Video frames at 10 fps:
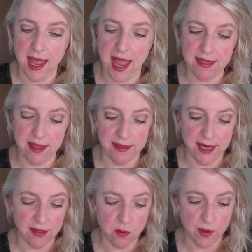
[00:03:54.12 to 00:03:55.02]
And then
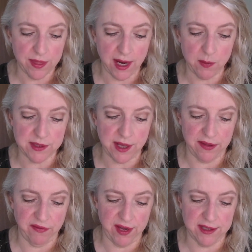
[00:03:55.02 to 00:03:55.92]
the other one that I was on
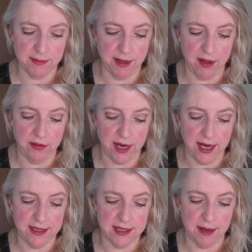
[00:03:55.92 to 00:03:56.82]
the fence about that
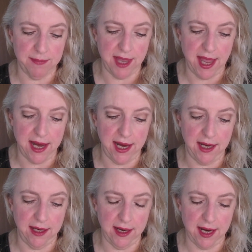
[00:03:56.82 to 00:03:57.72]
I ended up
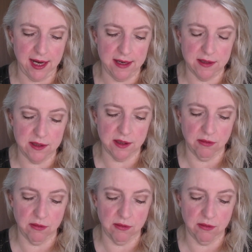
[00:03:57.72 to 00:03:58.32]
getting is